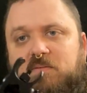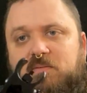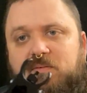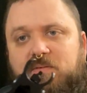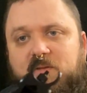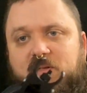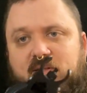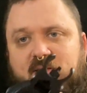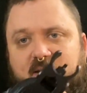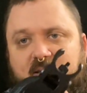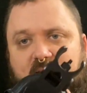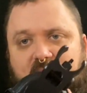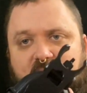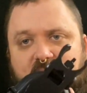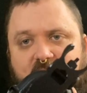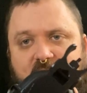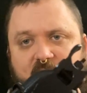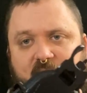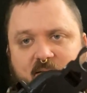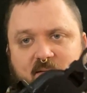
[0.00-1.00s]
Just a
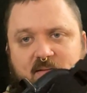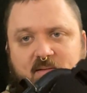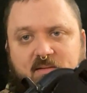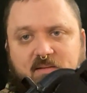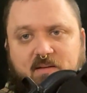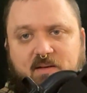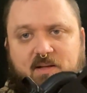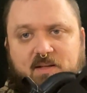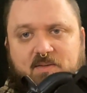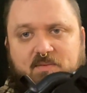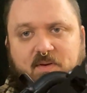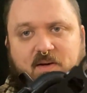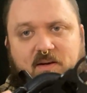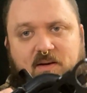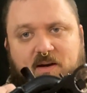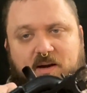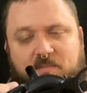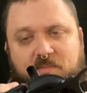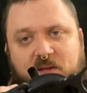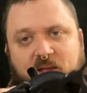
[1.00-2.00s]
nice
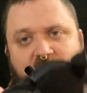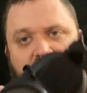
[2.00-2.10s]
firearm.